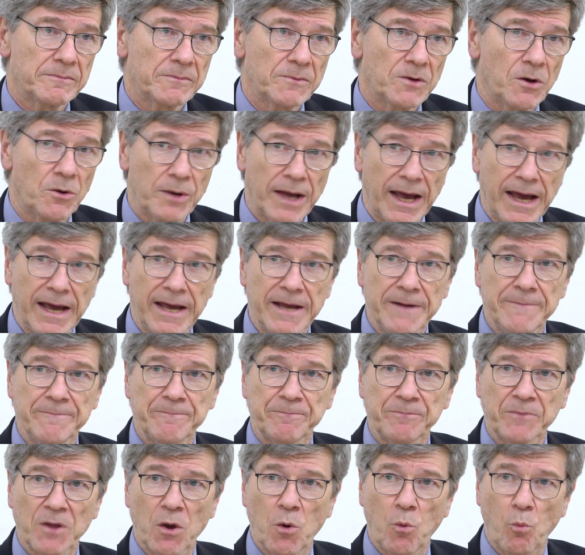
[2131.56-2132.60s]
Okay?
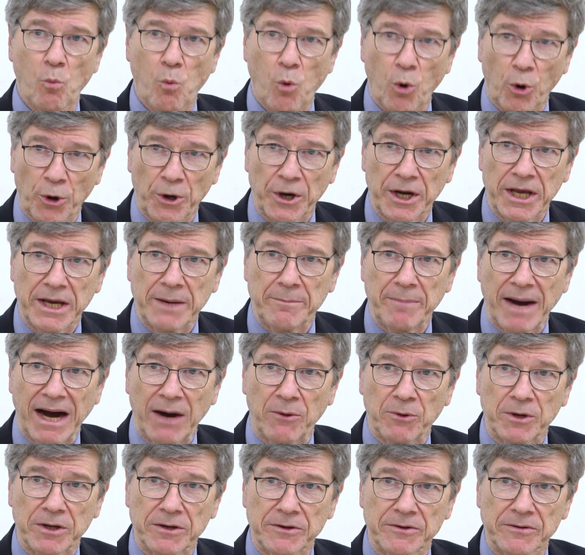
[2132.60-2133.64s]
Worry
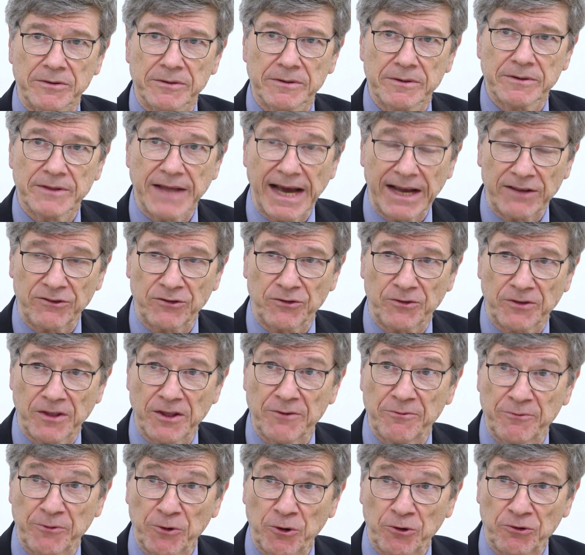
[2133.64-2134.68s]
about it. That's
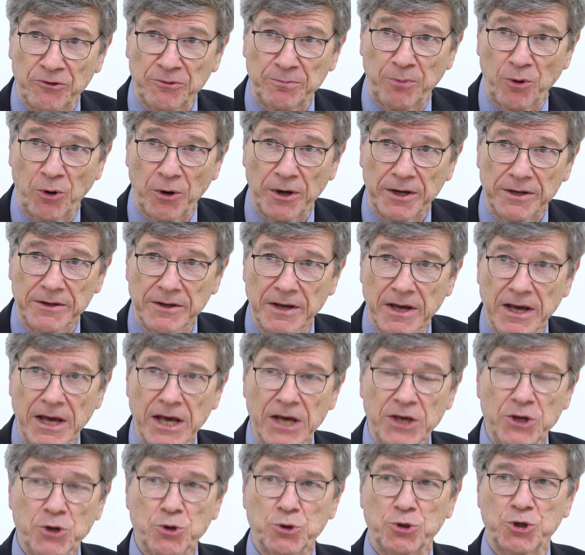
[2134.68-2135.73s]
the first point.
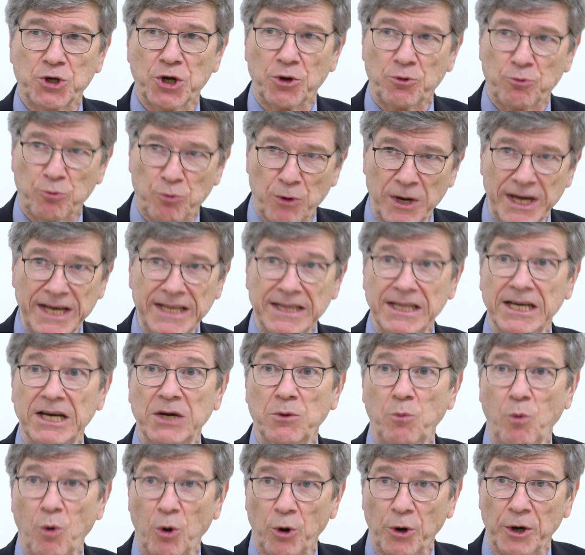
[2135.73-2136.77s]
You should really
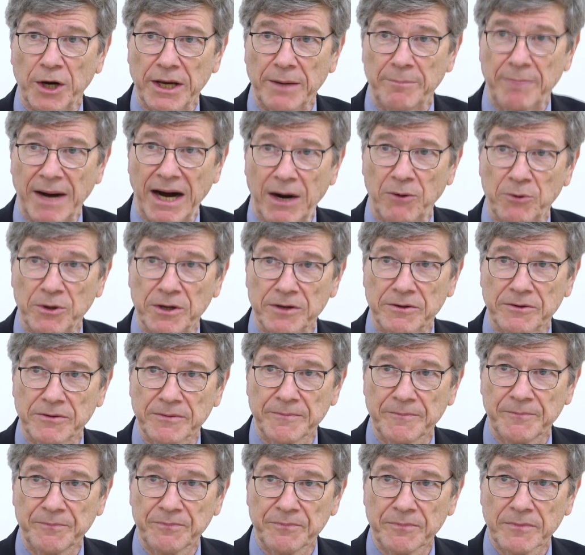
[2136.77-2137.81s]
worry about it.
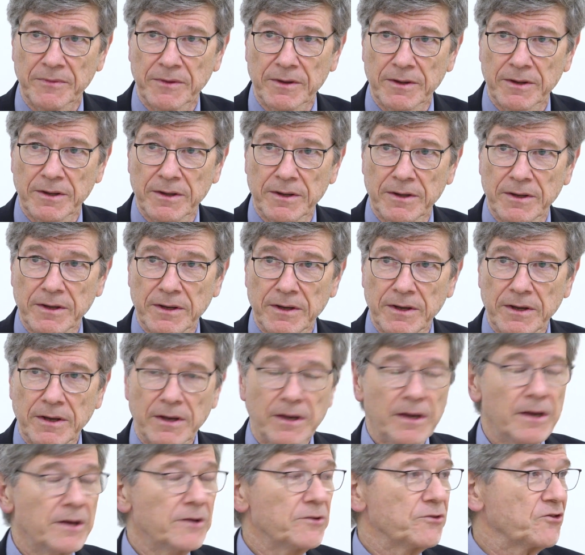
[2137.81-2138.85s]

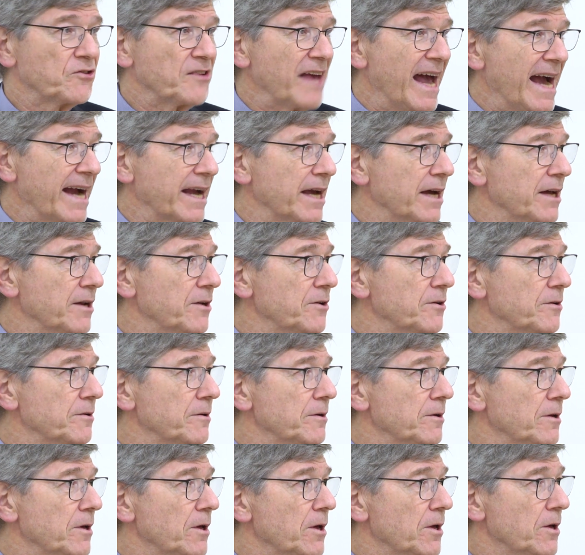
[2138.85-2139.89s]
Second,
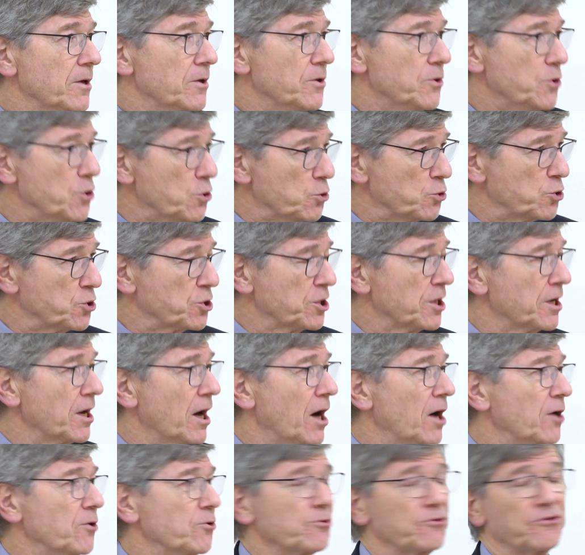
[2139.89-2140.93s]
you should
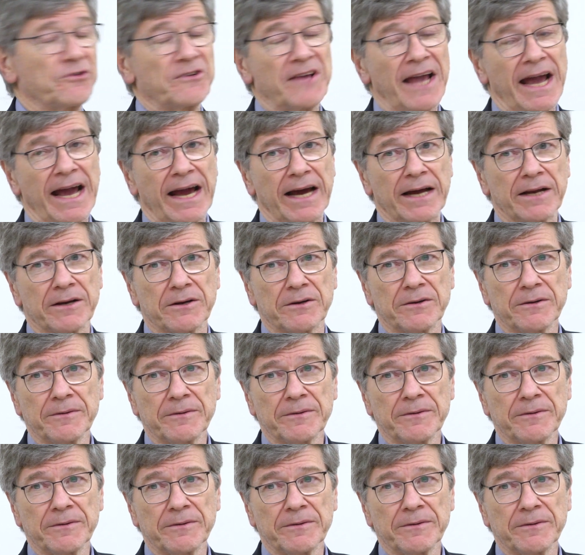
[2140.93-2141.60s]
understand